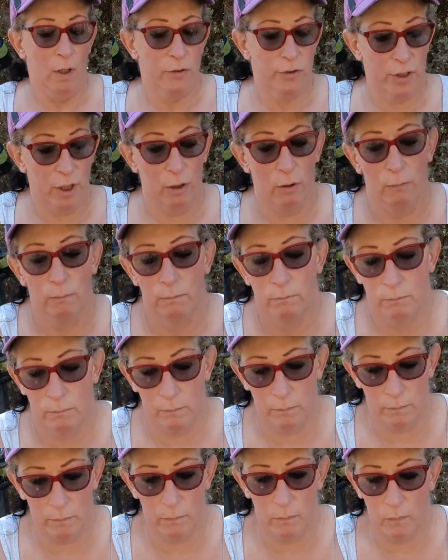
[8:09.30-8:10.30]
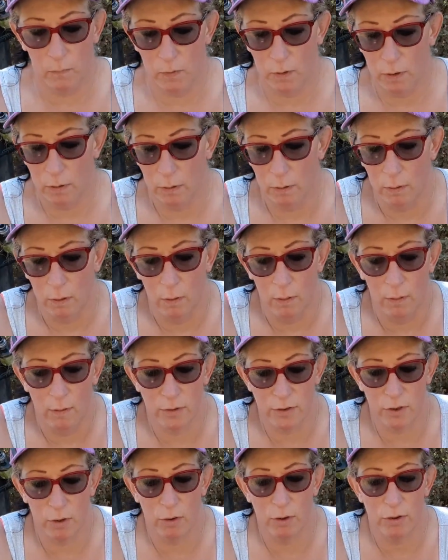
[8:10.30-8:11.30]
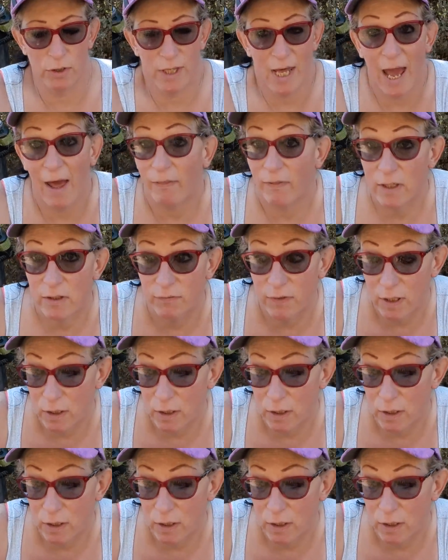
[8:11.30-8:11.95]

so there's that, and this